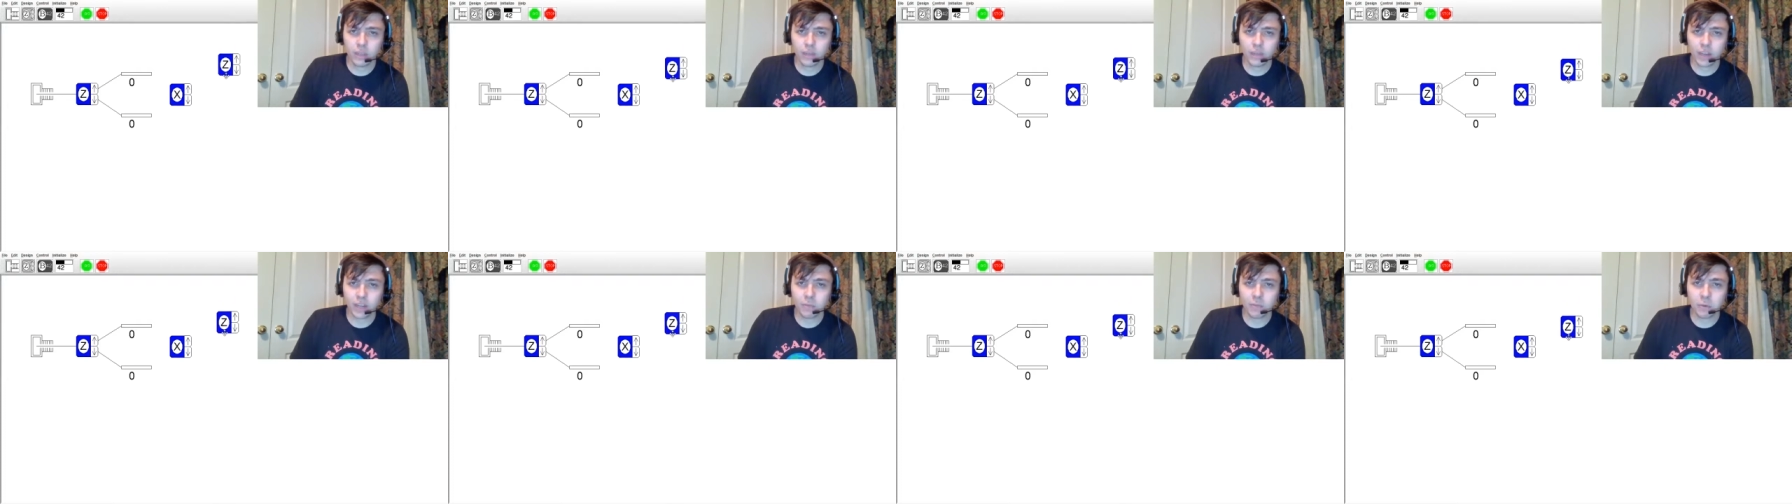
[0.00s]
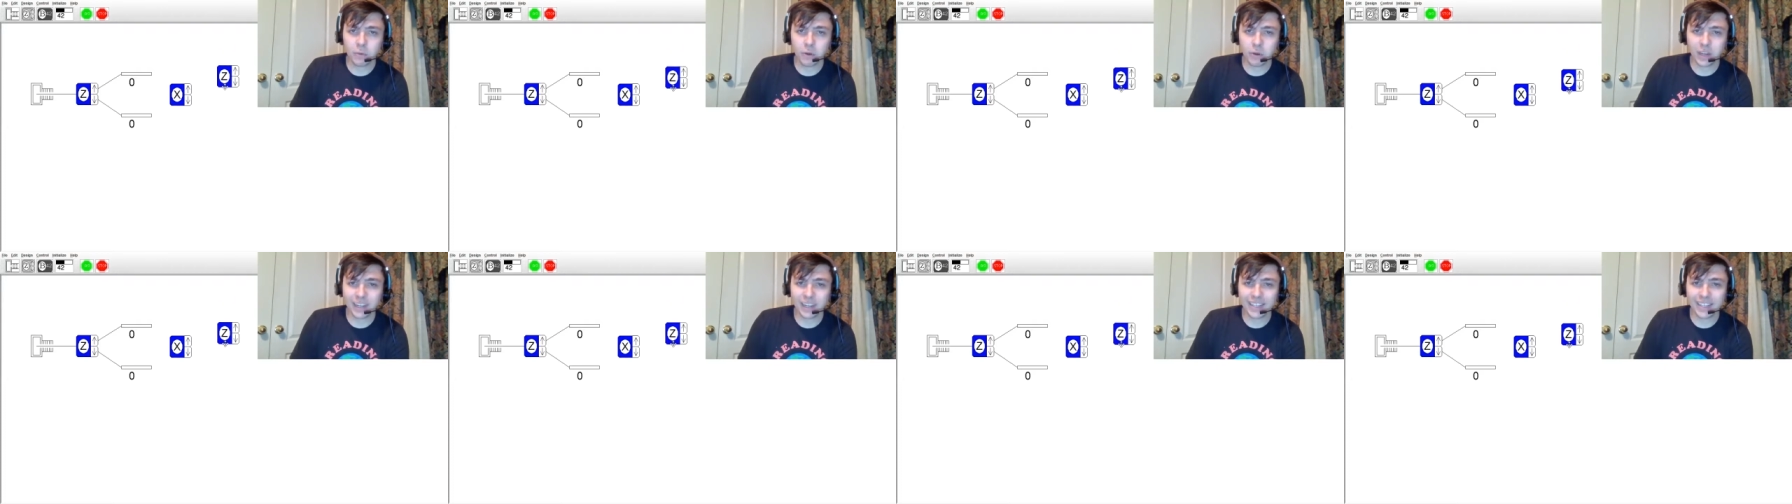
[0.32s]
bring
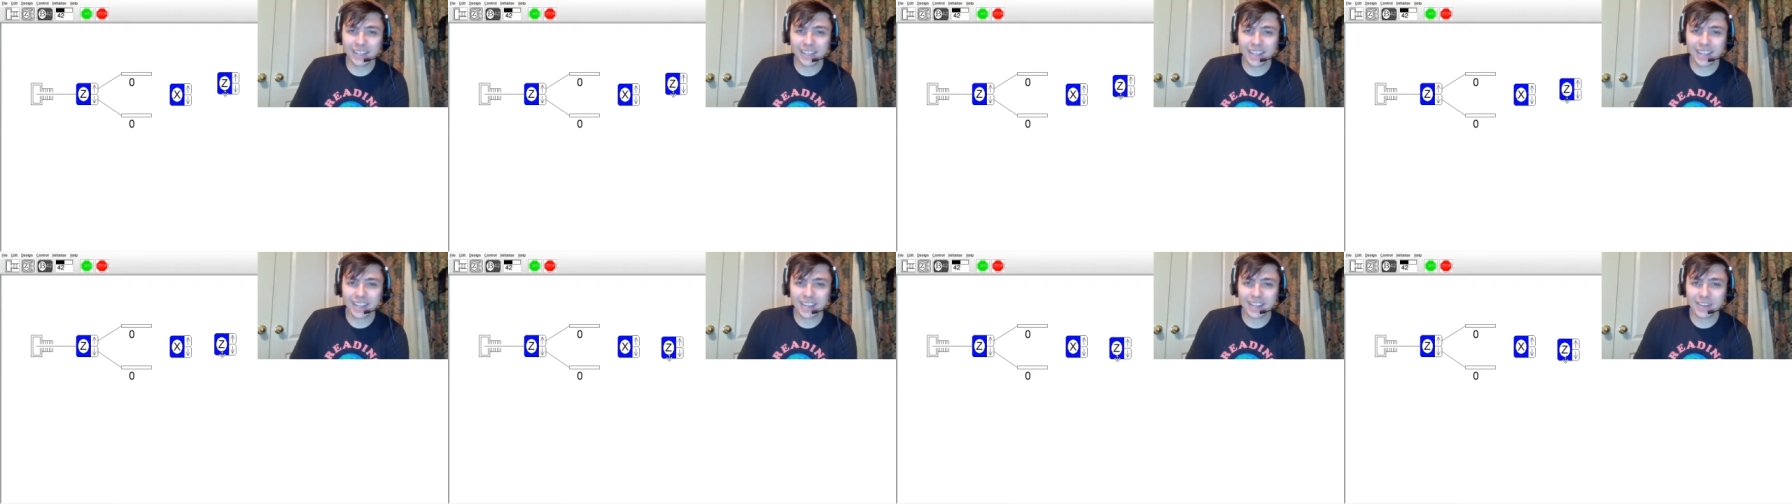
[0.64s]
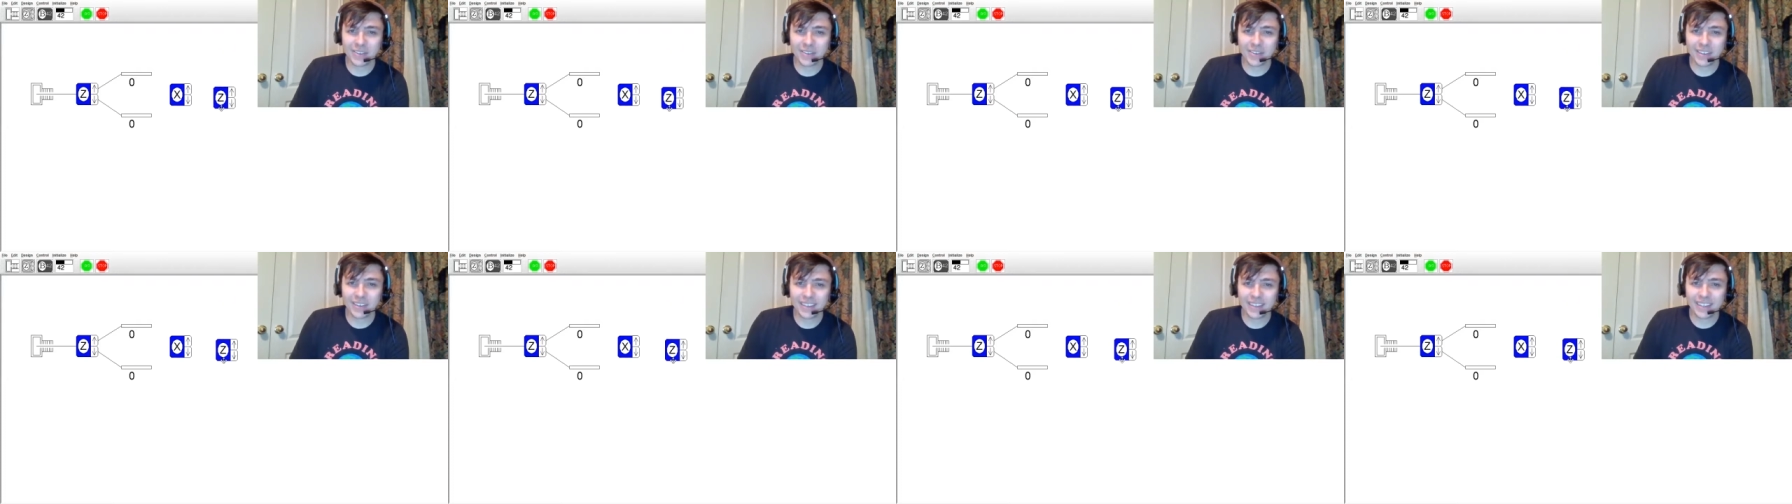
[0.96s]
it
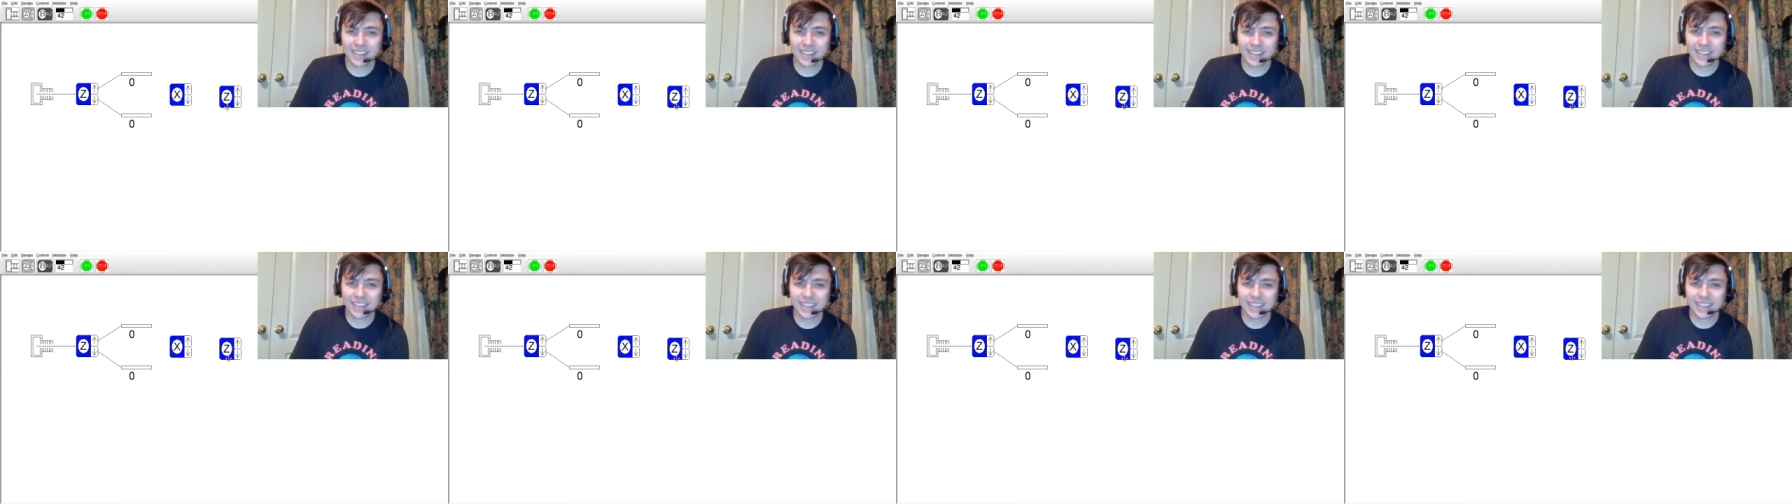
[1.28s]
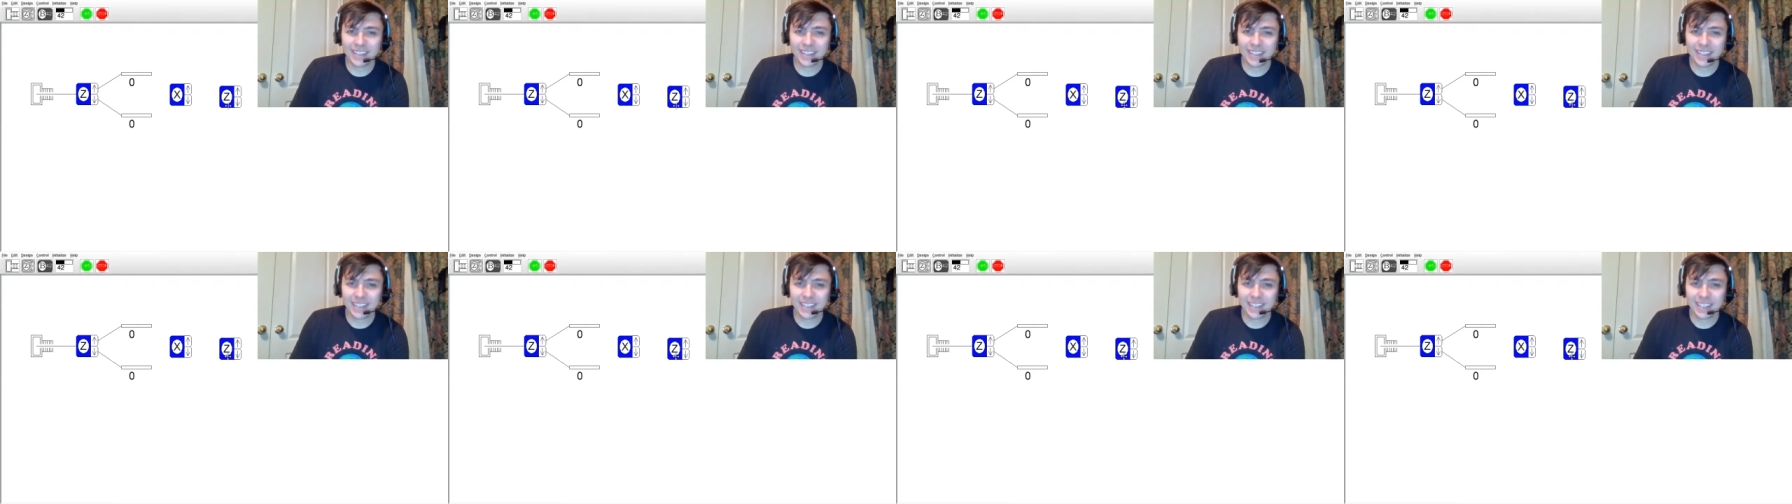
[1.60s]
down,
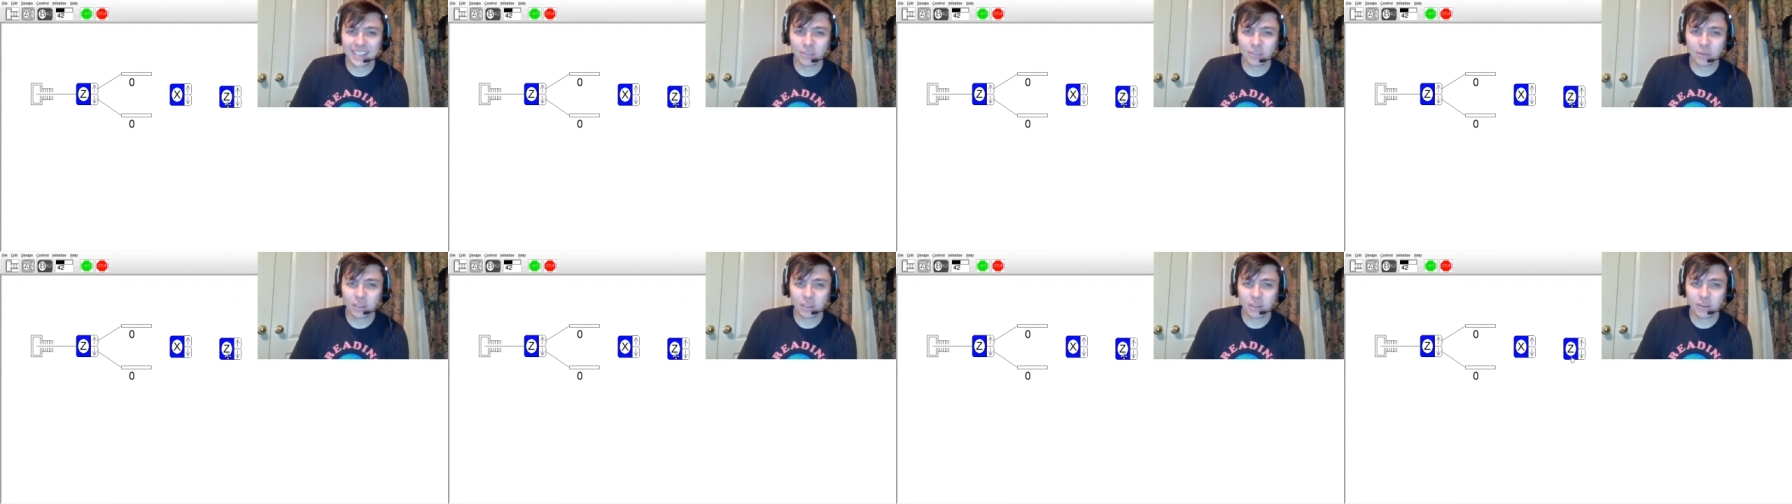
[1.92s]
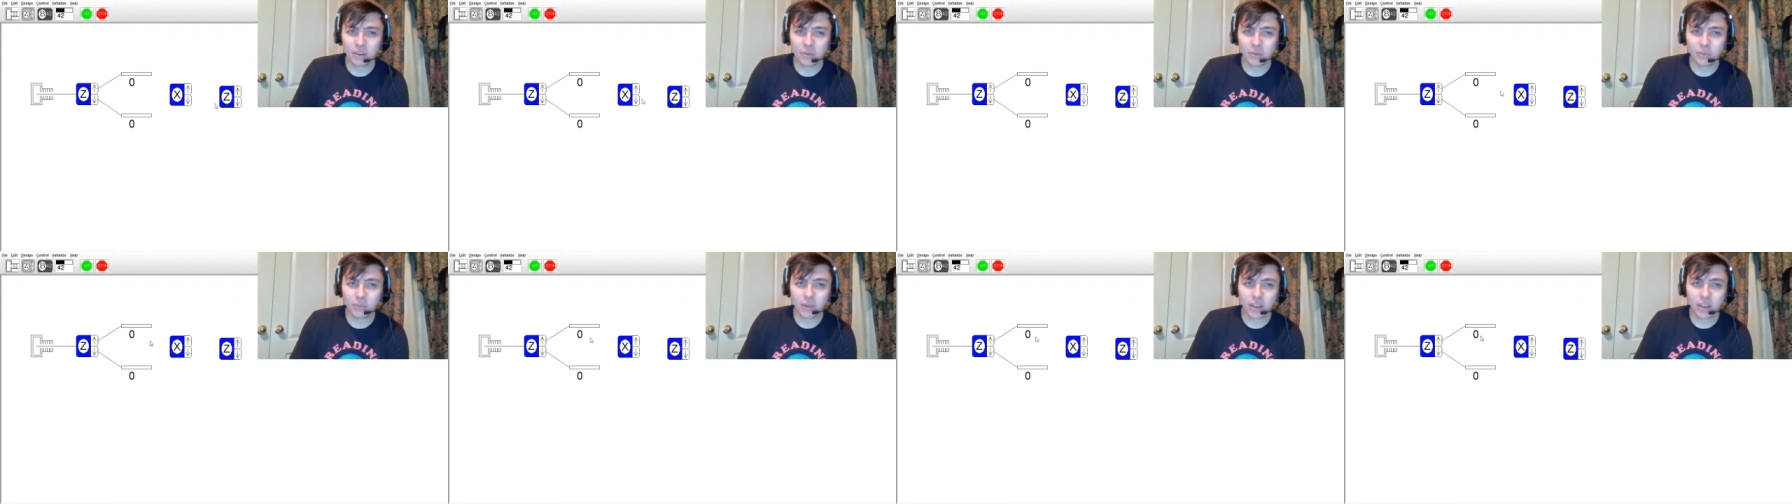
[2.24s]
here we go,
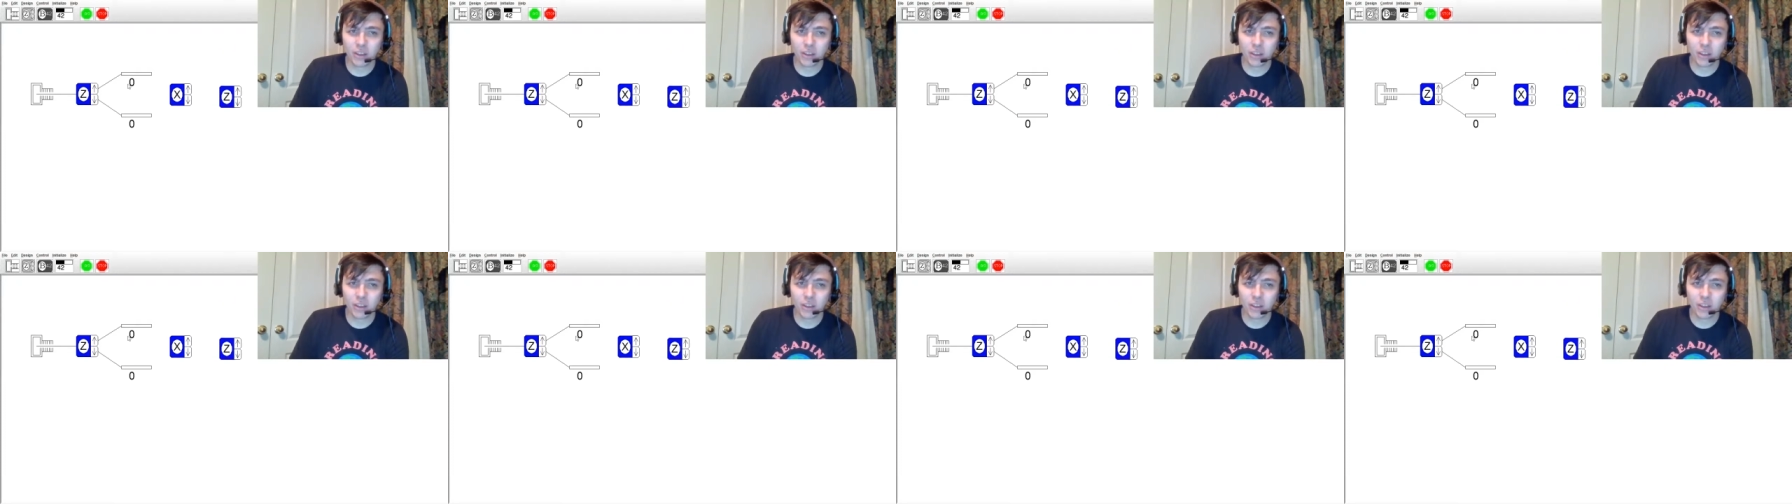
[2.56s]
right?